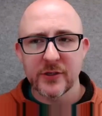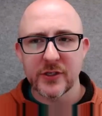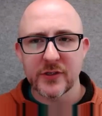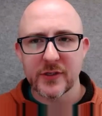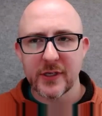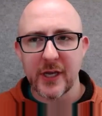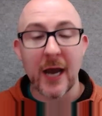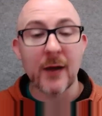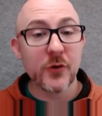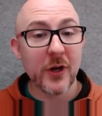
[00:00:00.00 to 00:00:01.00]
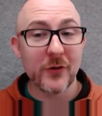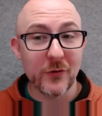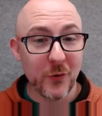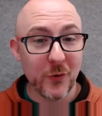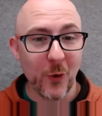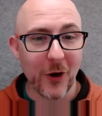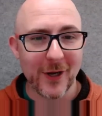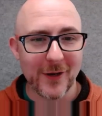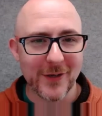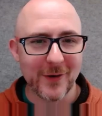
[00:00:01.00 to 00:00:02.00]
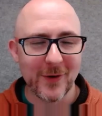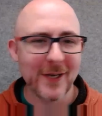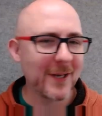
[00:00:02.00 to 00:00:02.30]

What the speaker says: Just I'm trying to do more content, right?